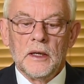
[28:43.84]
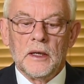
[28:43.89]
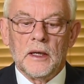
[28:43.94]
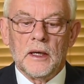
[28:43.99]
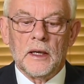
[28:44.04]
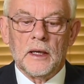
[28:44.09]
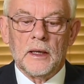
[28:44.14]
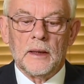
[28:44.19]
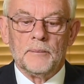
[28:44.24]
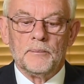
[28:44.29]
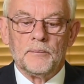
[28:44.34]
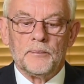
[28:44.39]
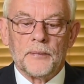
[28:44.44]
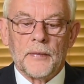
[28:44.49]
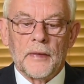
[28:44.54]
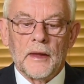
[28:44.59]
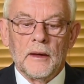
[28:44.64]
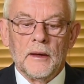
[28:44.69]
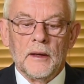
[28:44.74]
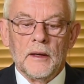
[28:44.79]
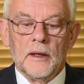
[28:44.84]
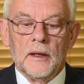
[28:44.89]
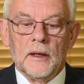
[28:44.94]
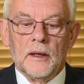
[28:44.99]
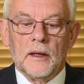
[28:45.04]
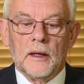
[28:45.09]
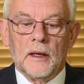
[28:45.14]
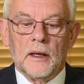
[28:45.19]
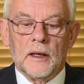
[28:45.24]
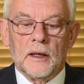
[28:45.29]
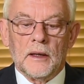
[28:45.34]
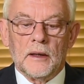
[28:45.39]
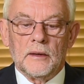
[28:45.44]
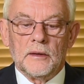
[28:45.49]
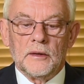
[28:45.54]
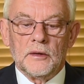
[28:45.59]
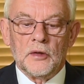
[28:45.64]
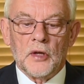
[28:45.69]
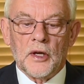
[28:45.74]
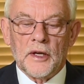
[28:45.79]

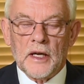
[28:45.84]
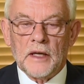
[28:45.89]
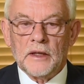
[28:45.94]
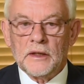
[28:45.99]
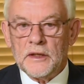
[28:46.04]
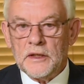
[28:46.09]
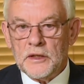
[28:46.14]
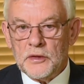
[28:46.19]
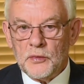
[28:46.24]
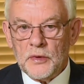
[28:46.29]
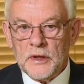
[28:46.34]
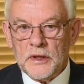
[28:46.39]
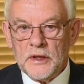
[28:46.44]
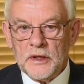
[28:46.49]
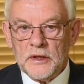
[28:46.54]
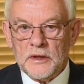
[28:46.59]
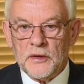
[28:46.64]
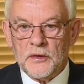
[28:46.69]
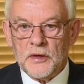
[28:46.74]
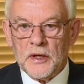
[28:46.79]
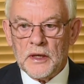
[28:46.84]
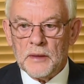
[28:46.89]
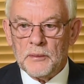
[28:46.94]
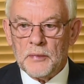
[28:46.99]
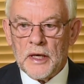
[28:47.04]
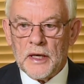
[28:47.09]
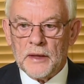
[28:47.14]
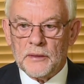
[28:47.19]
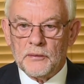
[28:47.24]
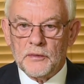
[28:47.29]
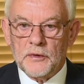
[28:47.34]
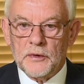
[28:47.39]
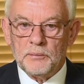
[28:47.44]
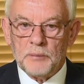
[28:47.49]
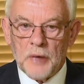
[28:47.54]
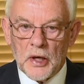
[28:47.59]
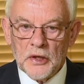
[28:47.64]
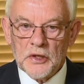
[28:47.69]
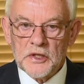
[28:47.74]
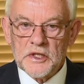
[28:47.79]
not only do we need to think about
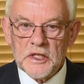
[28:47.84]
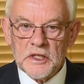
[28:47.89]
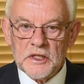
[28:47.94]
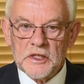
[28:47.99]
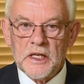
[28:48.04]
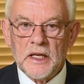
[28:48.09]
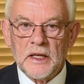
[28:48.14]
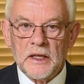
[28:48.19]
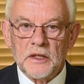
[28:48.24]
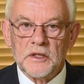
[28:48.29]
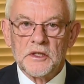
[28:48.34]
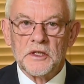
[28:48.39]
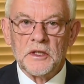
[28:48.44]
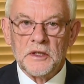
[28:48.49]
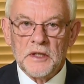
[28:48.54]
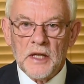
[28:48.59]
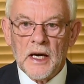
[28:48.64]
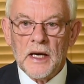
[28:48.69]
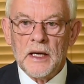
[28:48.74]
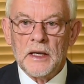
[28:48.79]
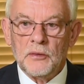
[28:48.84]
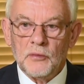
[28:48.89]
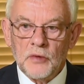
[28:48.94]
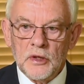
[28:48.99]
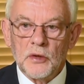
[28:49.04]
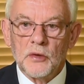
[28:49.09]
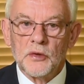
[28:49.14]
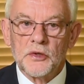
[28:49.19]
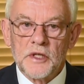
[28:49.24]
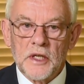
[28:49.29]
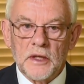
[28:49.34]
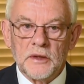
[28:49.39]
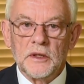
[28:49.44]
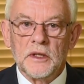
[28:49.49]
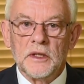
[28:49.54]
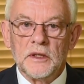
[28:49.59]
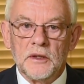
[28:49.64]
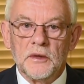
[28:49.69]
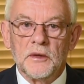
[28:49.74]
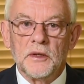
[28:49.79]
policy settings today, we also
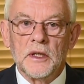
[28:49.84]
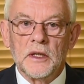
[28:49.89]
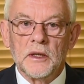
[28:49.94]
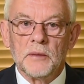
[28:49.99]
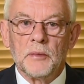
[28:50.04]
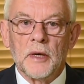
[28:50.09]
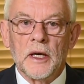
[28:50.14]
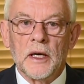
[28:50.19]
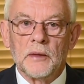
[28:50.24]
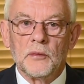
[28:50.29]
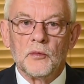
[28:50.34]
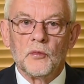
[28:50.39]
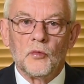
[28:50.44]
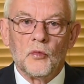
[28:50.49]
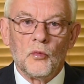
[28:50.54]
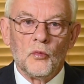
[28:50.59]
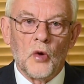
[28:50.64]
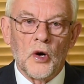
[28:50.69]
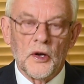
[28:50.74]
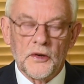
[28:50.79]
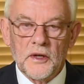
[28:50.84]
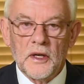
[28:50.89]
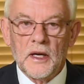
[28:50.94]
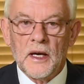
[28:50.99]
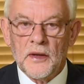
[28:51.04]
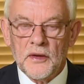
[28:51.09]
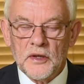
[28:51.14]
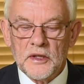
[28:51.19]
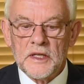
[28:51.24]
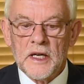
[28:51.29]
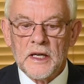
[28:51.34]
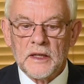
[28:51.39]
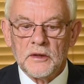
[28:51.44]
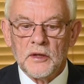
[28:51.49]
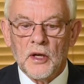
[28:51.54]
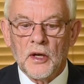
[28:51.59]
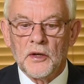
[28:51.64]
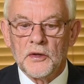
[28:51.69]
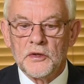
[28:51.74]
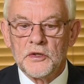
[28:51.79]
need to think about what other
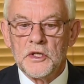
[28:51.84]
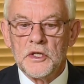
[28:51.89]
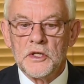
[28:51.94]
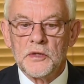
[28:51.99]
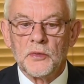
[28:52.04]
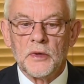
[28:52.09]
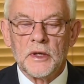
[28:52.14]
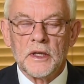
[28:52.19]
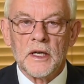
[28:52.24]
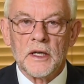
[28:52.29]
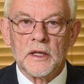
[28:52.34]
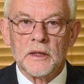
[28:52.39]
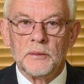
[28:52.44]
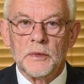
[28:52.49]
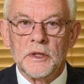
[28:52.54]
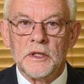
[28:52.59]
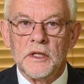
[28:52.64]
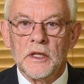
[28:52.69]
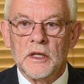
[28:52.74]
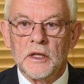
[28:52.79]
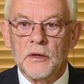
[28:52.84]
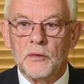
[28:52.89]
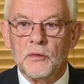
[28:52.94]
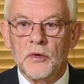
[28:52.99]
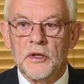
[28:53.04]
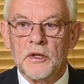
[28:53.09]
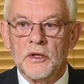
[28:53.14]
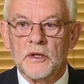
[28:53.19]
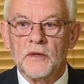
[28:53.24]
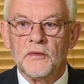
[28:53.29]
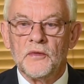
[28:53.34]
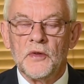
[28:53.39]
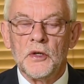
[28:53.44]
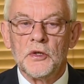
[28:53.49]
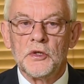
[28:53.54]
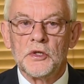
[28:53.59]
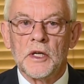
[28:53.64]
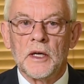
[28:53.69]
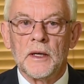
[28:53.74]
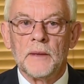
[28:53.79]
technologies we're going to be dealing with in the
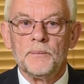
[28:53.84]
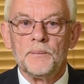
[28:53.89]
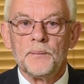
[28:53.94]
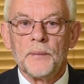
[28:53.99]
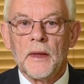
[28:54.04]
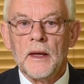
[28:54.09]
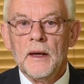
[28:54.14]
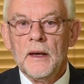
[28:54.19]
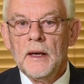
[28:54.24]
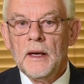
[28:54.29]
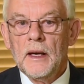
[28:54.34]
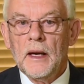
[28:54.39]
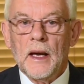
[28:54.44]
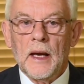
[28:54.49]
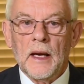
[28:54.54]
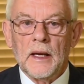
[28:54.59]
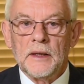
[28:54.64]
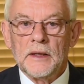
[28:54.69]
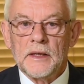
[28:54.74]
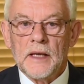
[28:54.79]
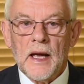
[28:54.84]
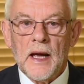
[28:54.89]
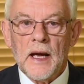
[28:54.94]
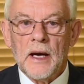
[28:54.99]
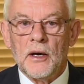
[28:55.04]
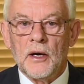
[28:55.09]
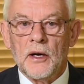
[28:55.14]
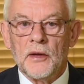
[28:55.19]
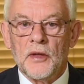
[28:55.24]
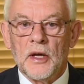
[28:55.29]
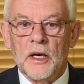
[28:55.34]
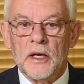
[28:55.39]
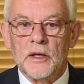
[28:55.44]
future, and how